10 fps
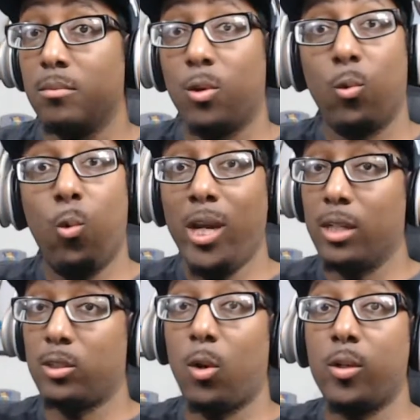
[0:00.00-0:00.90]
week or
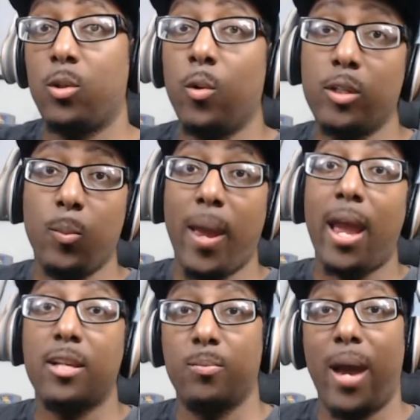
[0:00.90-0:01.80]
so is going to
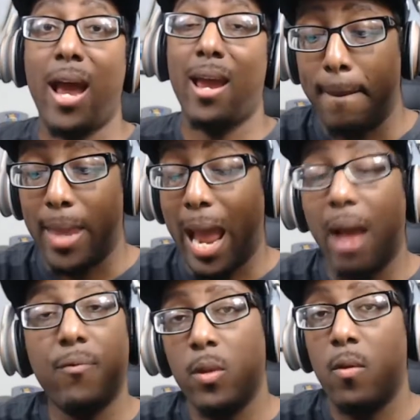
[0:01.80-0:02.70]
pass by
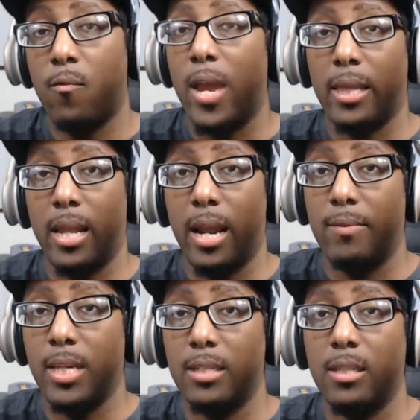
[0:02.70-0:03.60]
after the fact that I've
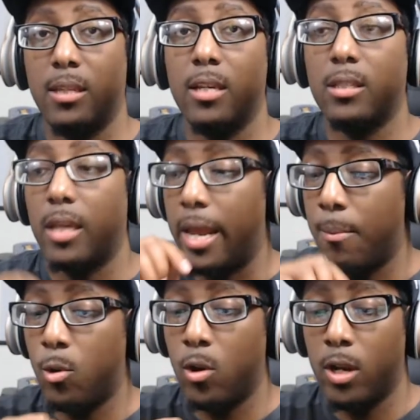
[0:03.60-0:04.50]
tested this, and
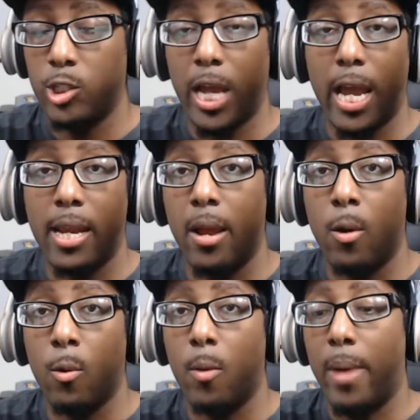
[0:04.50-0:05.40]
I'm going to jot
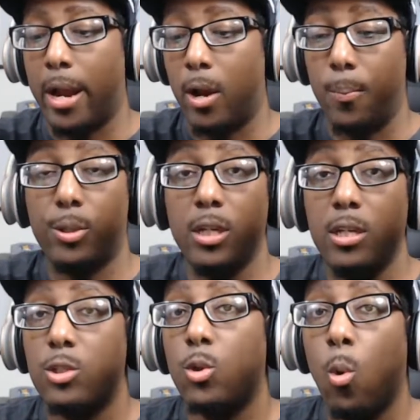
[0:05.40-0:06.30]
down my complete
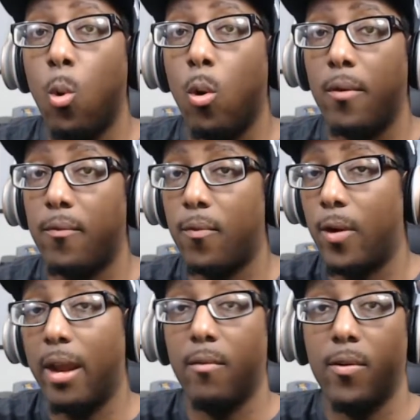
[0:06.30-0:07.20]
score for
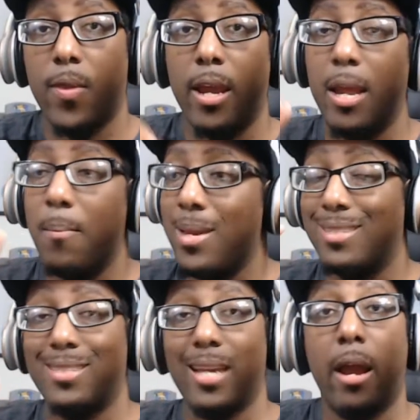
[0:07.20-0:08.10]
everything. That means
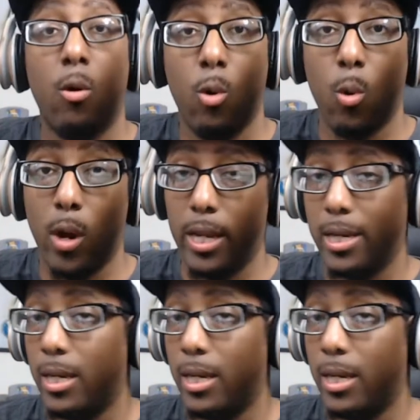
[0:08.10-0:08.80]
sound quality,